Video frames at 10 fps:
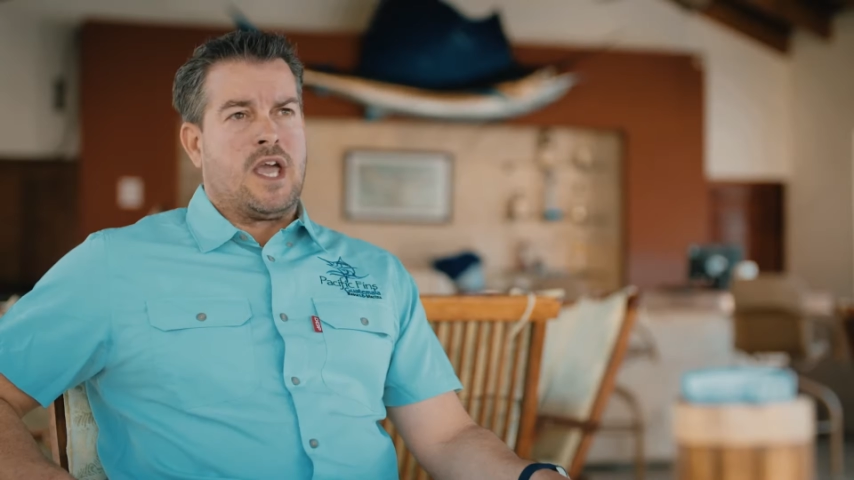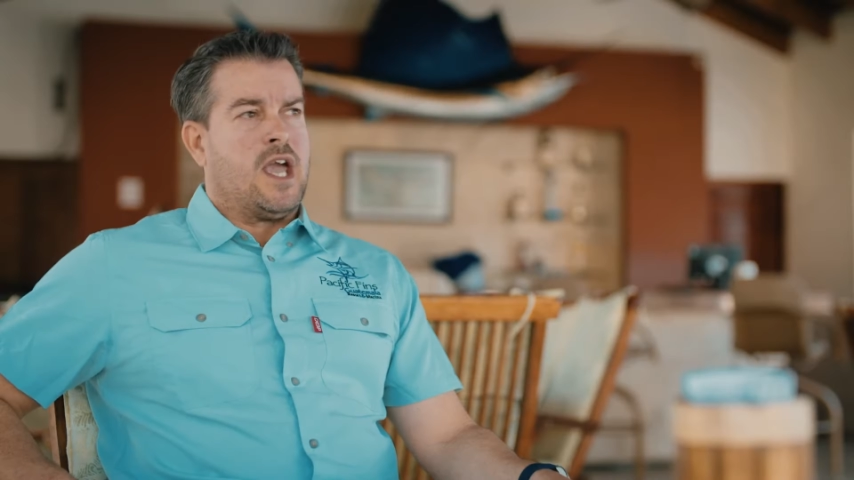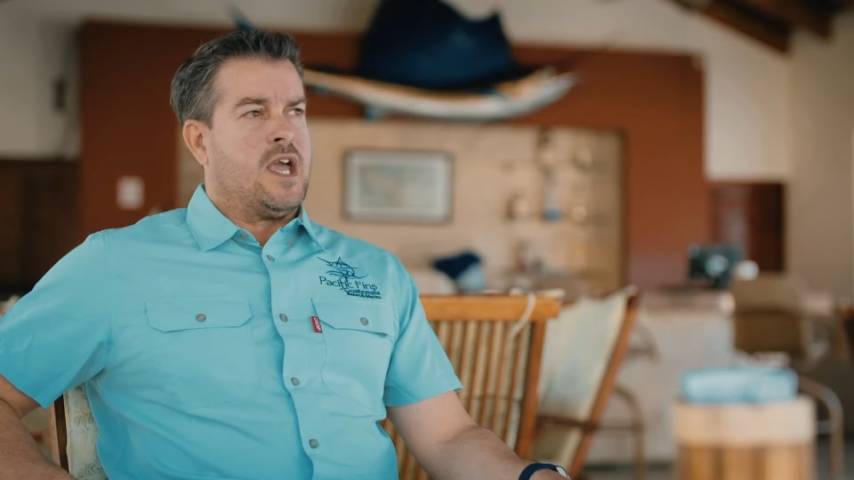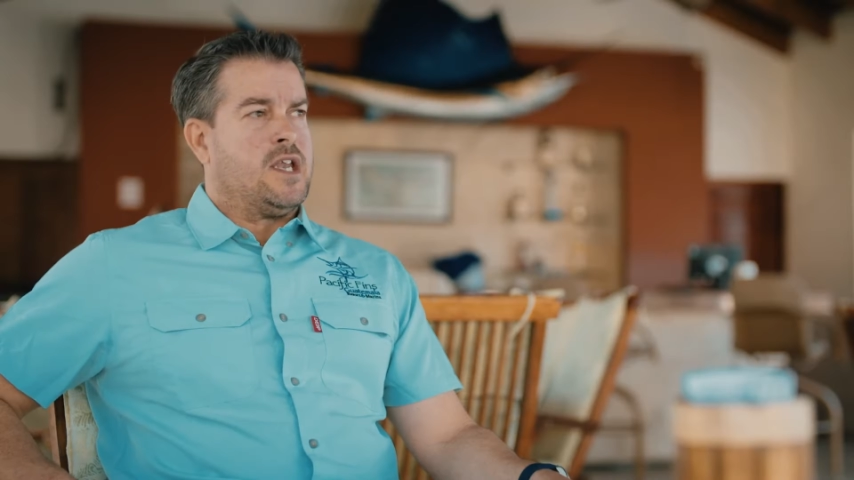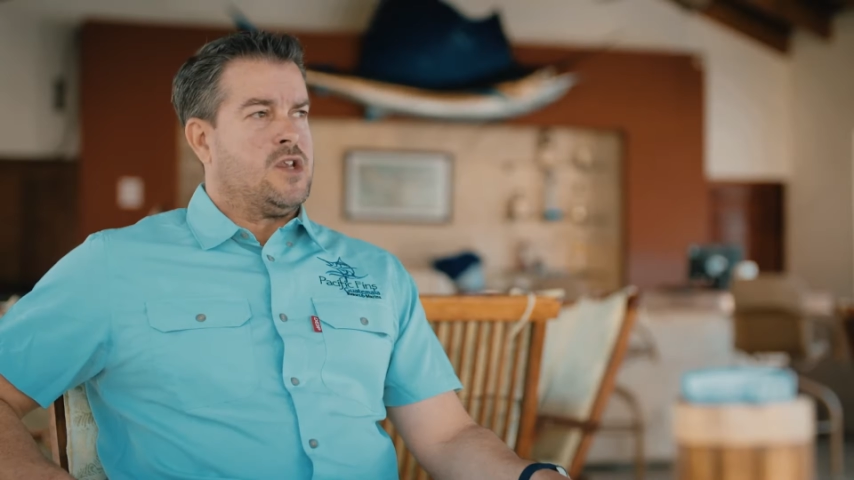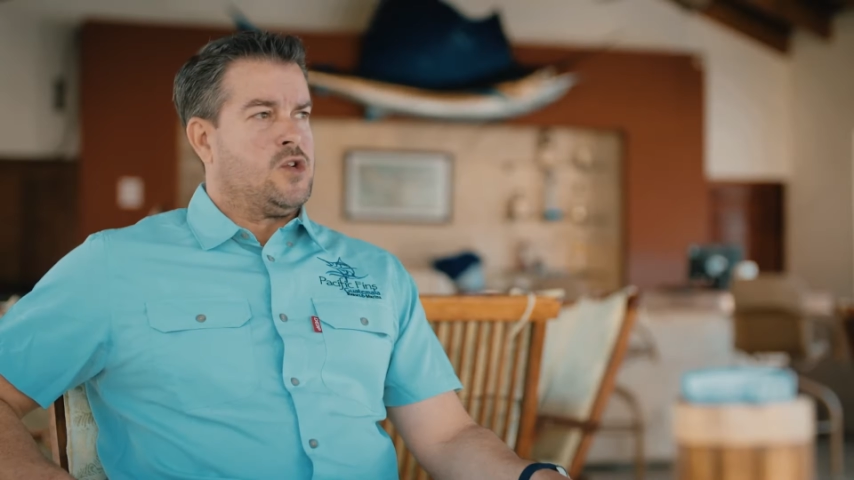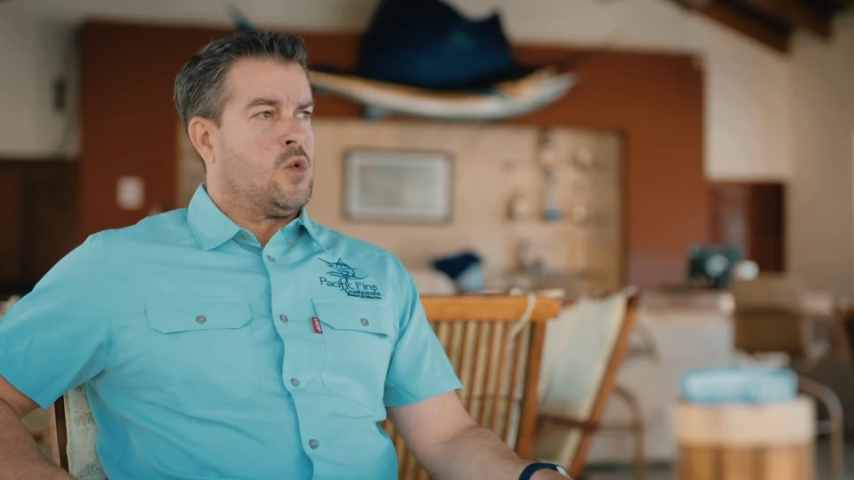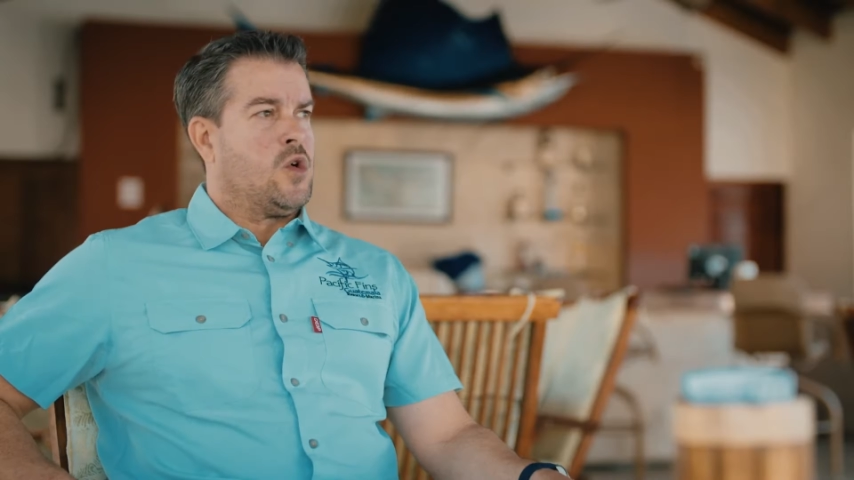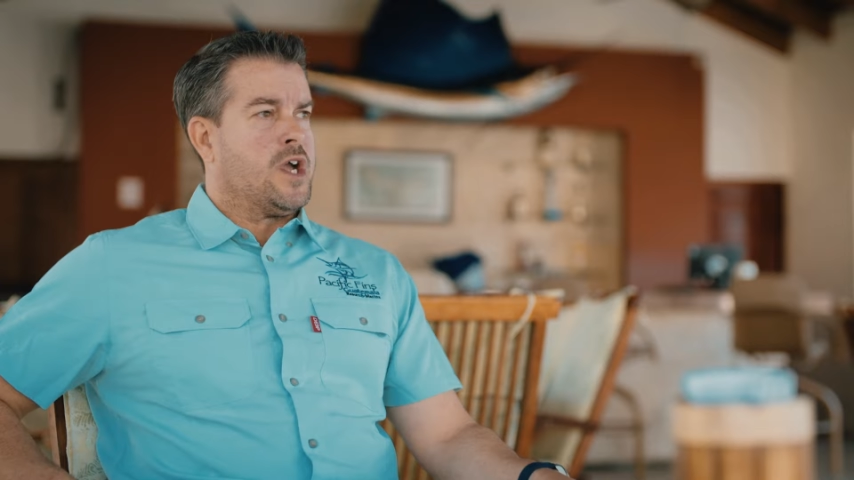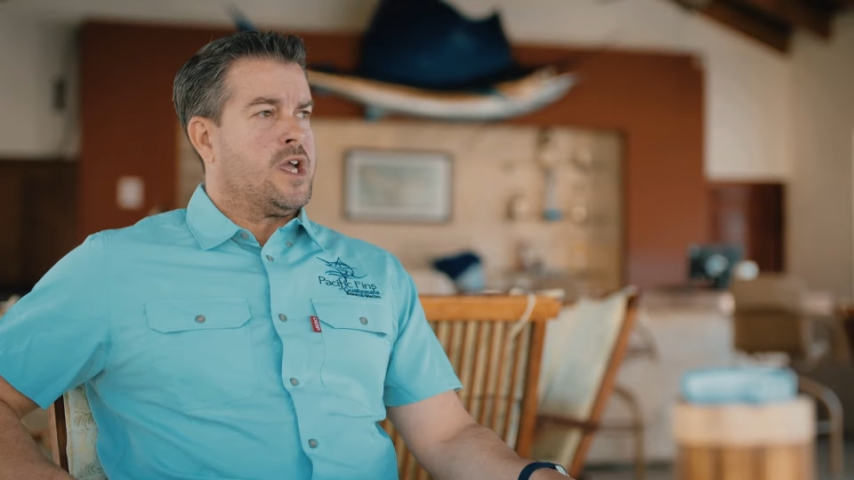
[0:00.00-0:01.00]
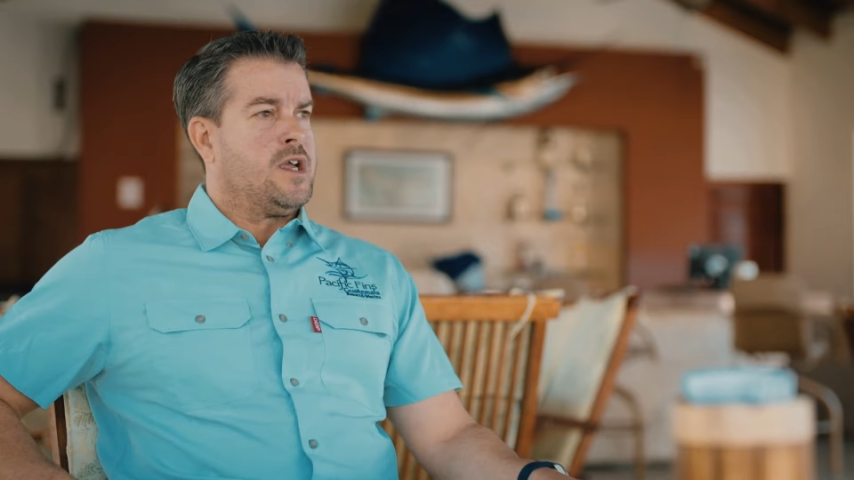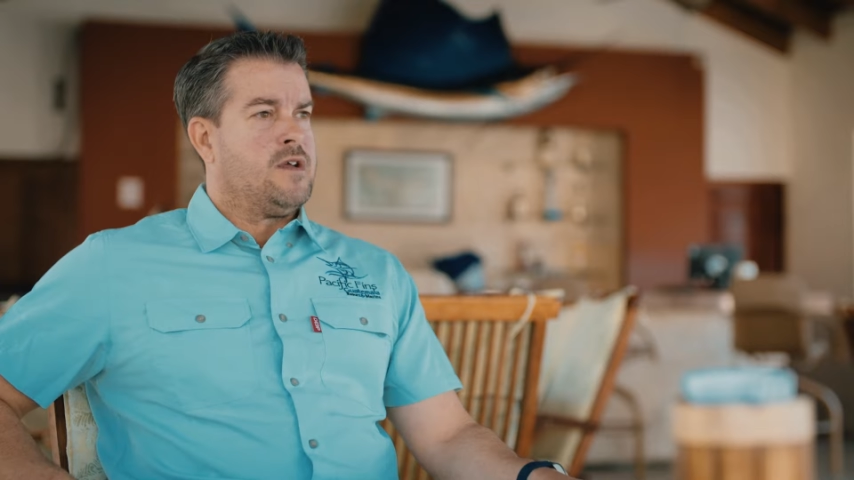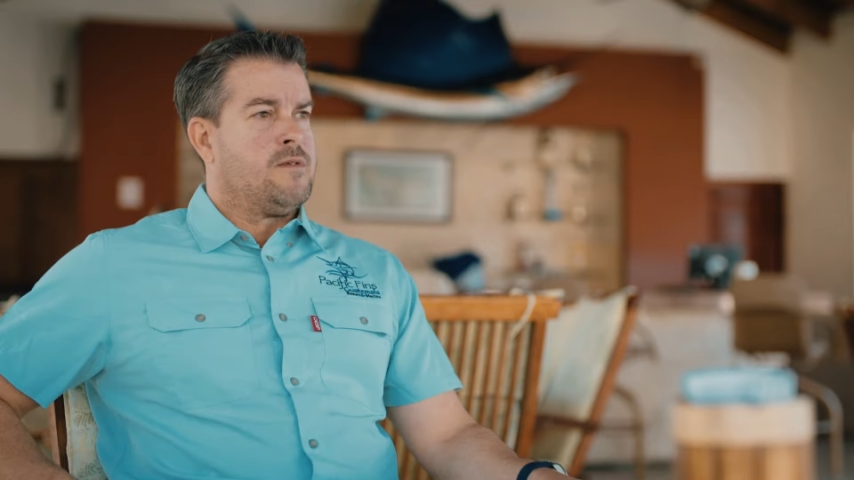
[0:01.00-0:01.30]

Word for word: and enjoy